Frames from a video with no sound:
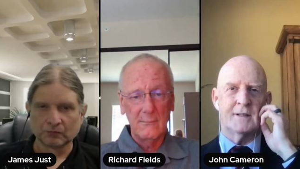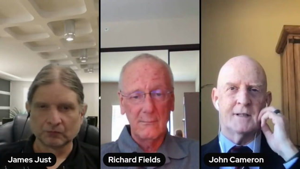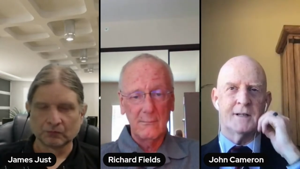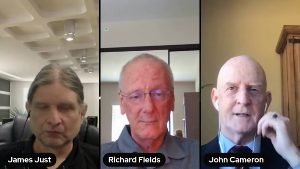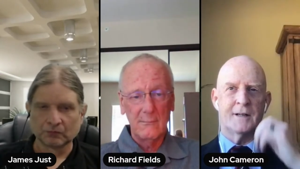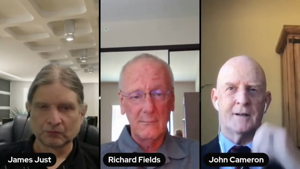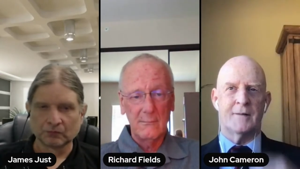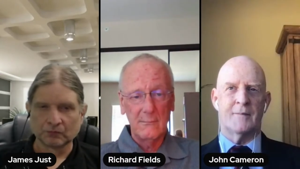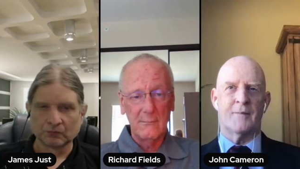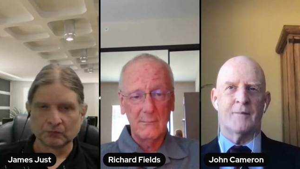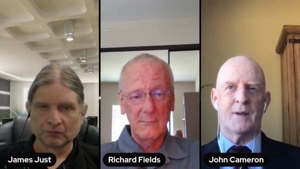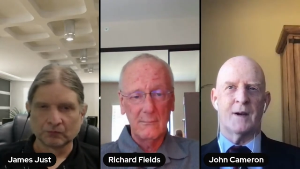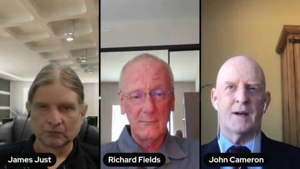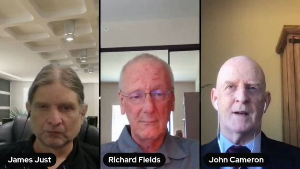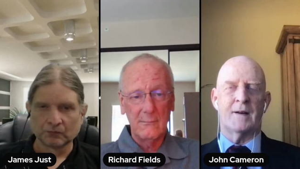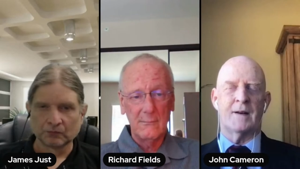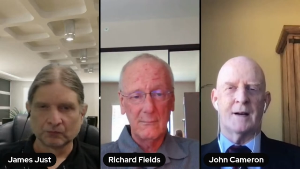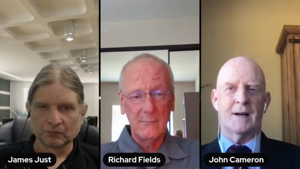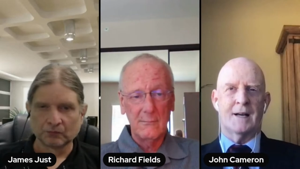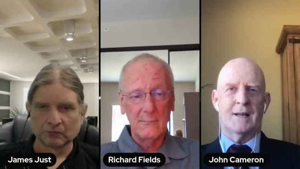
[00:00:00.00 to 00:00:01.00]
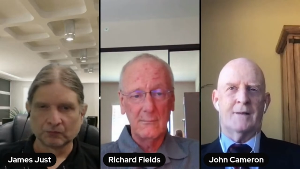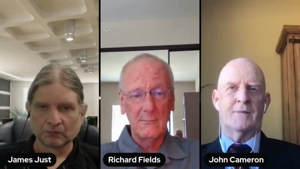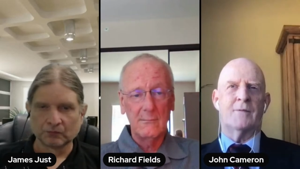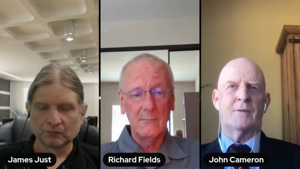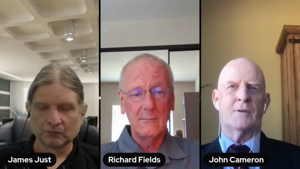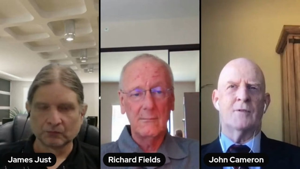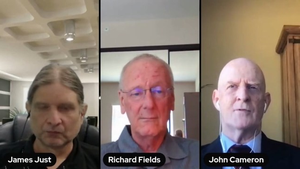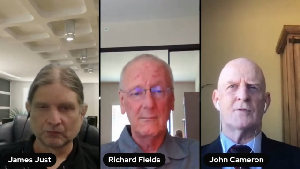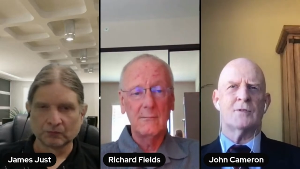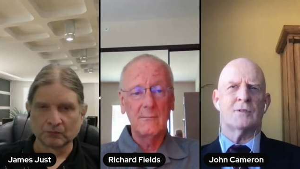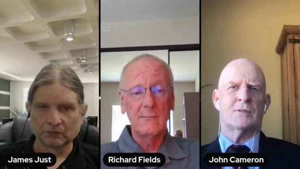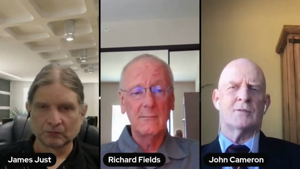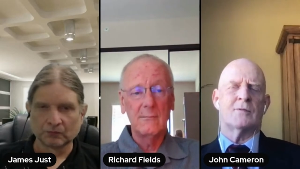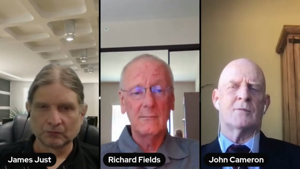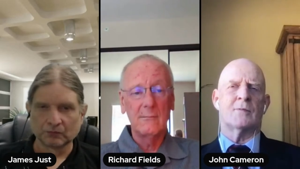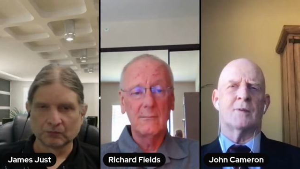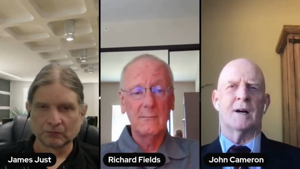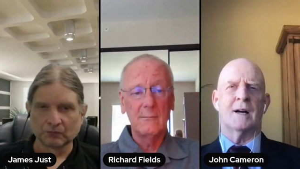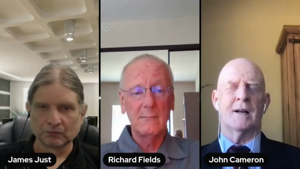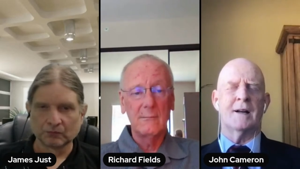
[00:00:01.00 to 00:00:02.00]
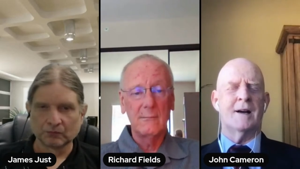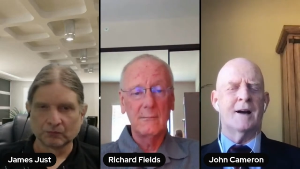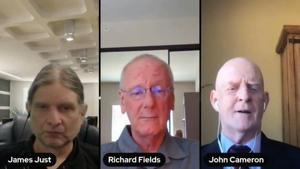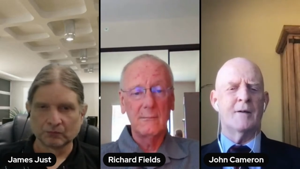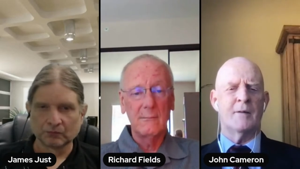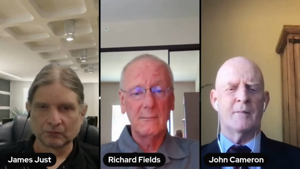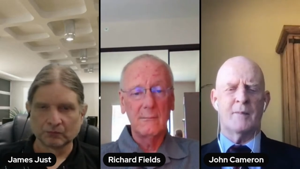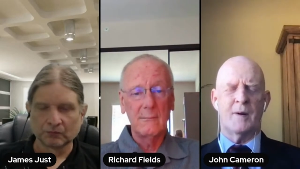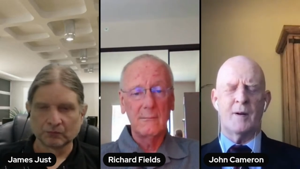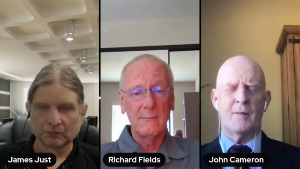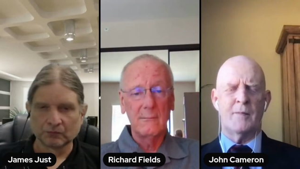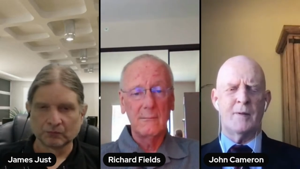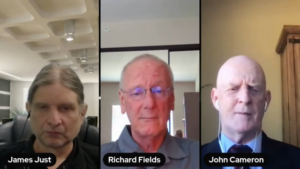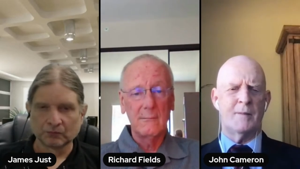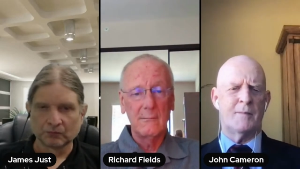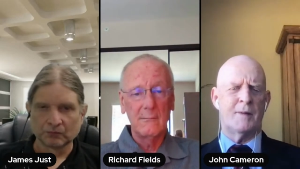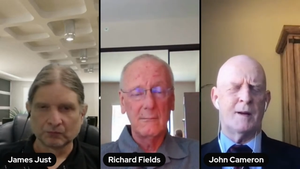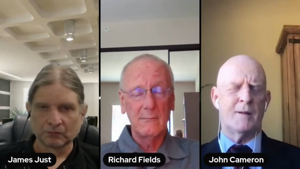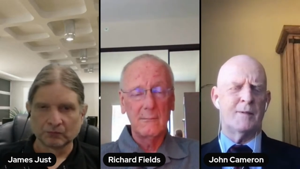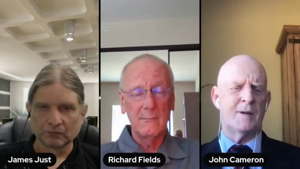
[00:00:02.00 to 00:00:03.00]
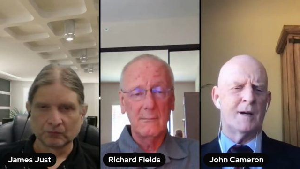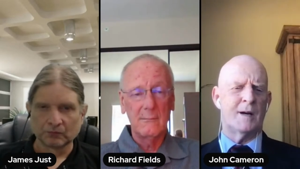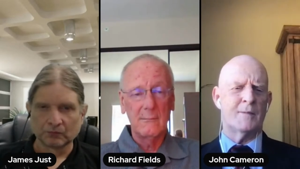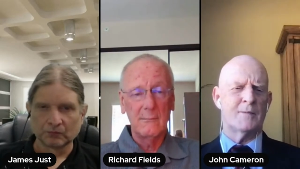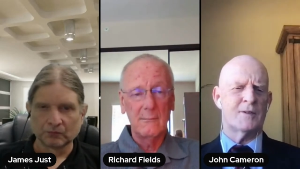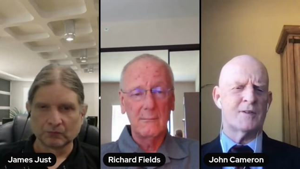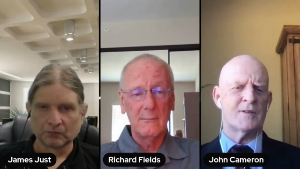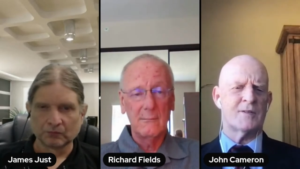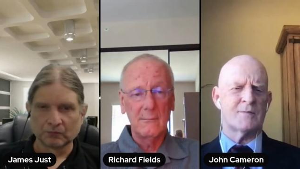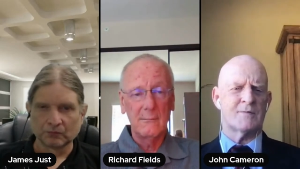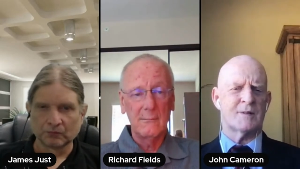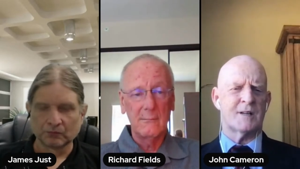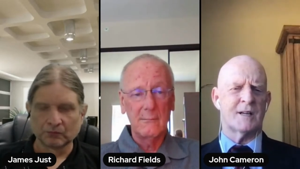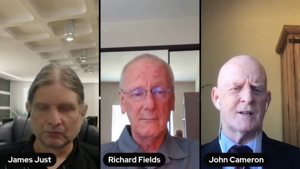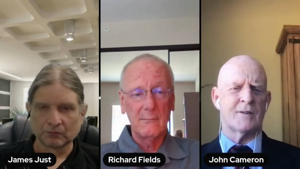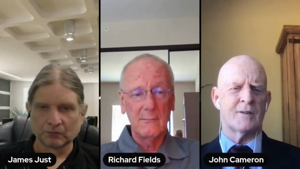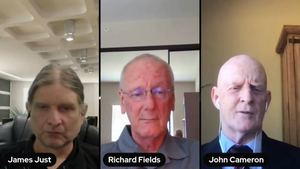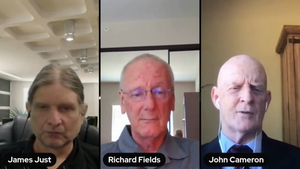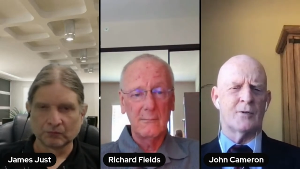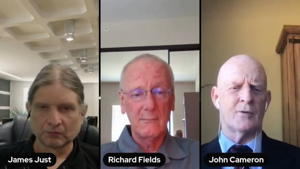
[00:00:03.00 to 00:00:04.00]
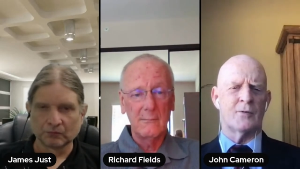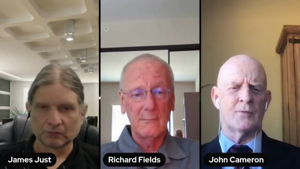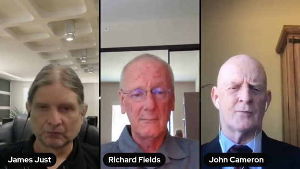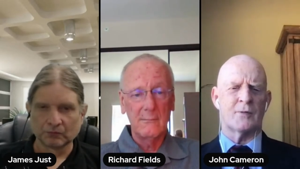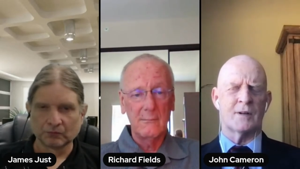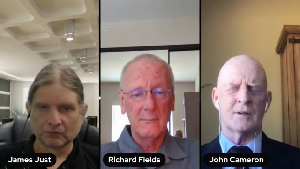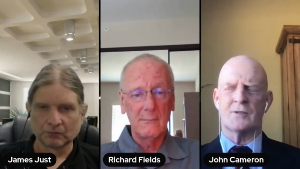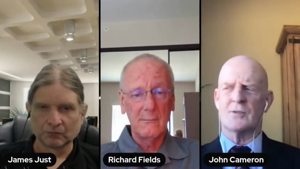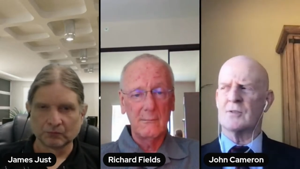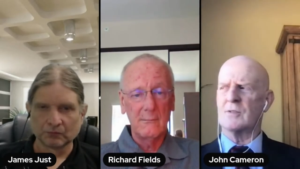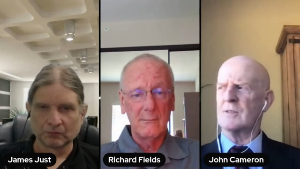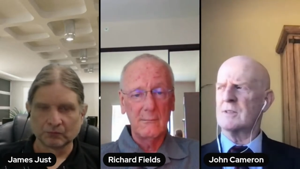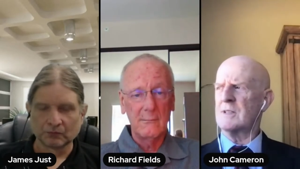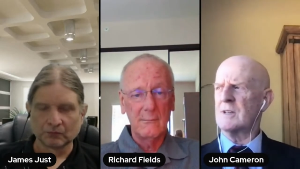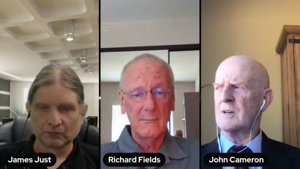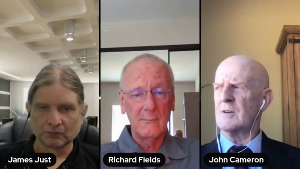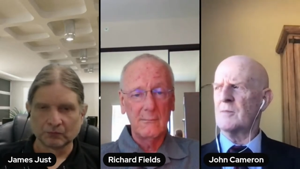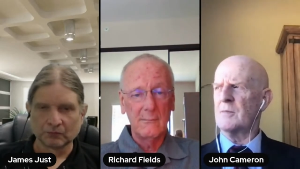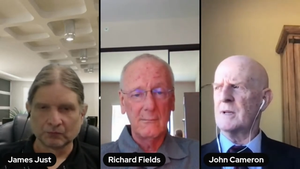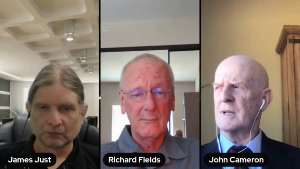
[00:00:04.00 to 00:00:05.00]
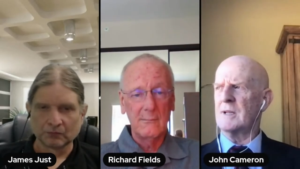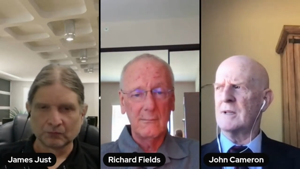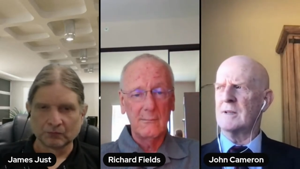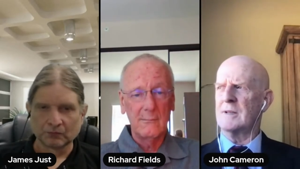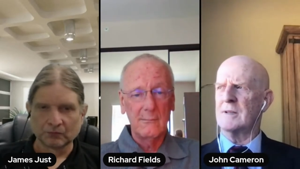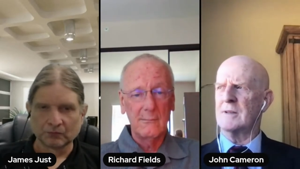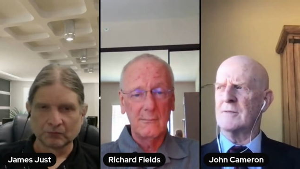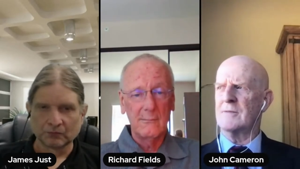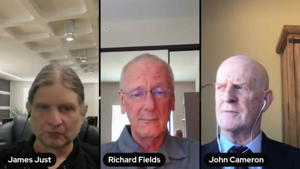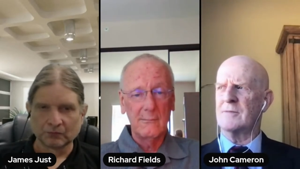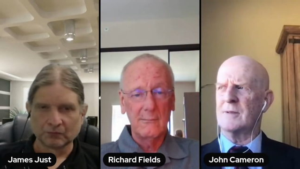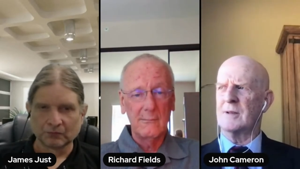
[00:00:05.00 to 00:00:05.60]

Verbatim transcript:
Speaker 1: Um, I, I used to I, I maybe maybe I'm just getting old, Richard. Tell me if